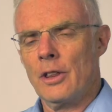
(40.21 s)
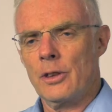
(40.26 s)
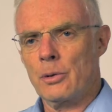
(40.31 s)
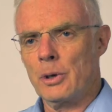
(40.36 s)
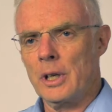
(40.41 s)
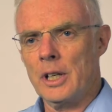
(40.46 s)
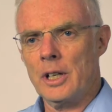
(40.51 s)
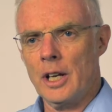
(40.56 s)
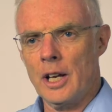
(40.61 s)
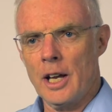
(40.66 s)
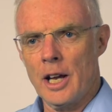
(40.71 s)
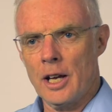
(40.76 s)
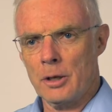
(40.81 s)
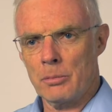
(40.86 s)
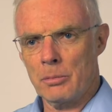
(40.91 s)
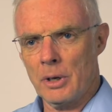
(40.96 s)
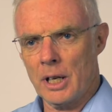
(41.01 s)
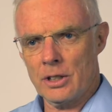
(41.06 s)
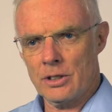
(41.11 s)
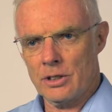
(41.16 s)
3D
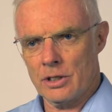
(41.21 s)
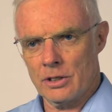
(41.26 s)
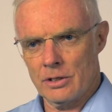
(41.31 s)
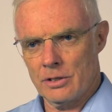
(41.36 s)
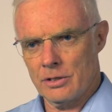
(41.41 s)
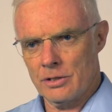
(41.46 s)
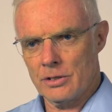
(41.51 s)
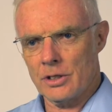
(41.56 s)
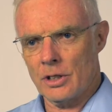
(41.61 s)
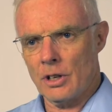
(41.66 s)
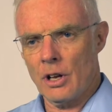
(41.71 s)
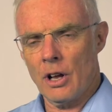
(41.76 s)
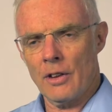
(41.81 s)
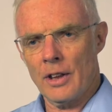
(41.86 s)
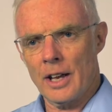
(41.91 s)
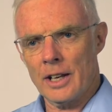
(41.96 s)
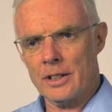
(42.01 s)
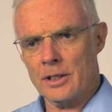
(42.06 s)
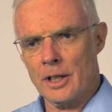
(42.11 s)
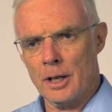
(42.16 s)
animations and all
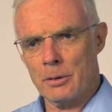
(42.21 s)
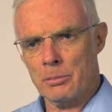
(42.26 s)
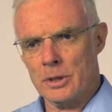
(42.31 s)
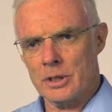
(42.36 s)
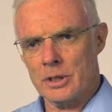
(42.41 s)
that type